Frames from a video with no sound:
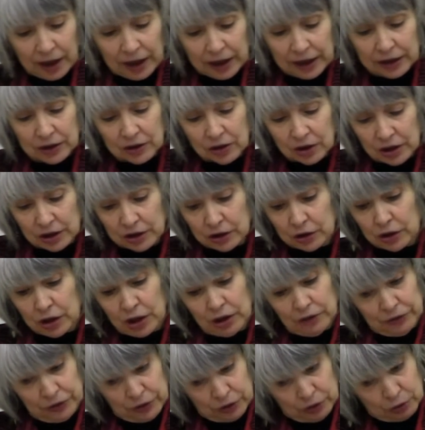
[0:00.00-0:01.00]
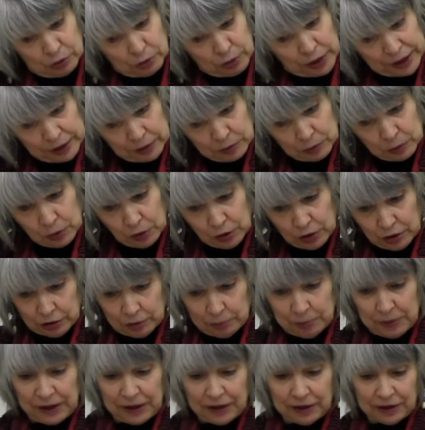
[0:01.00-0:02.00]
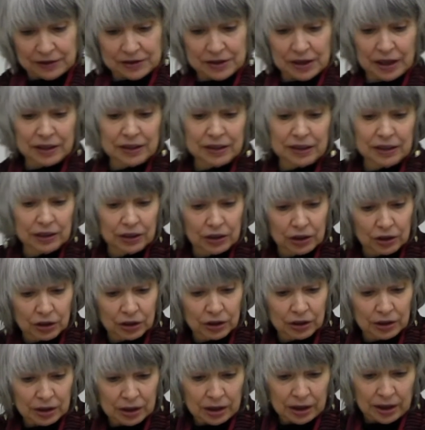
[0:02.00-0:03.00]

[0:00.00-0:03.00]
In honor of the great work being done here